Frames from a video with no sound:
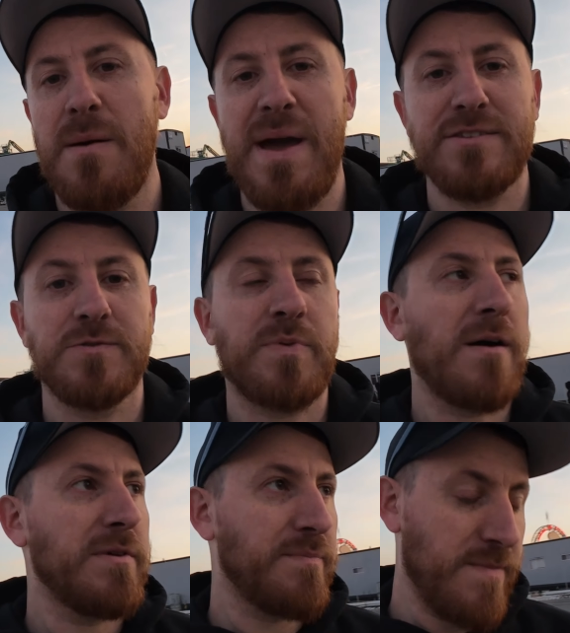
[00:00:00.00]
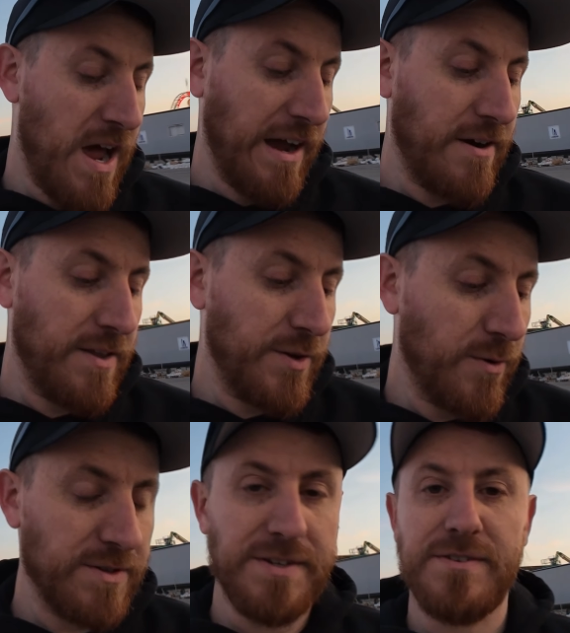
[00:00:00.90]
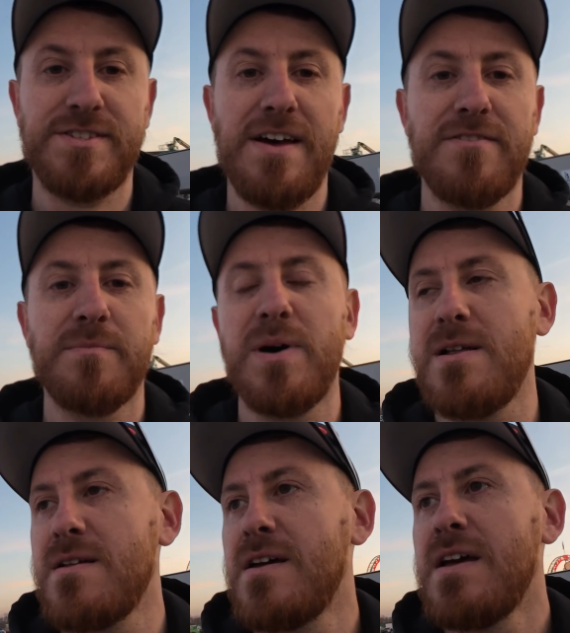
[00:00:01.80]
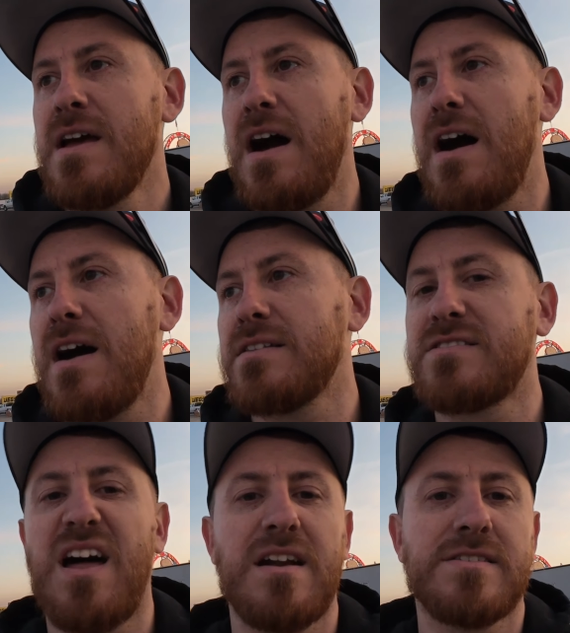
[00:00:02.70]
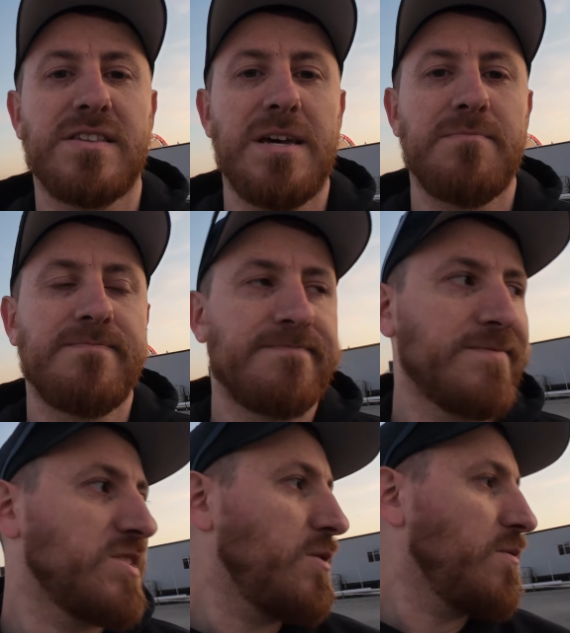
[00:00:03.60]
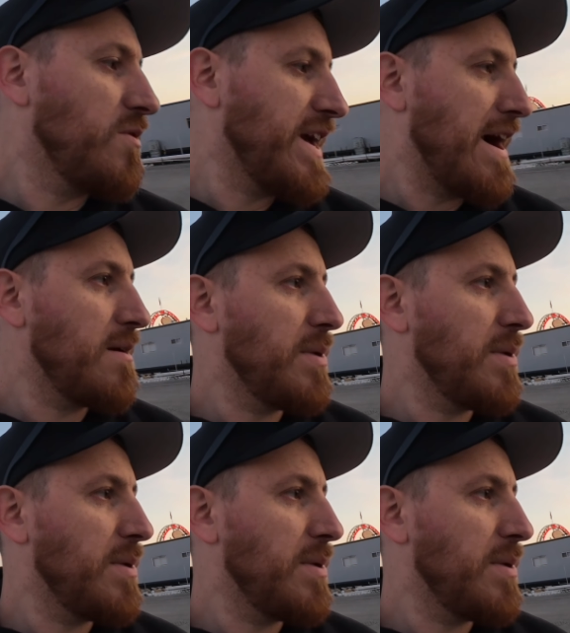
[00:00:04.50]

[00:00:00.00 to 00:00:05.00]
pass was probably knocking on the doors of a 7, but it's not on a slip, so we won't count it.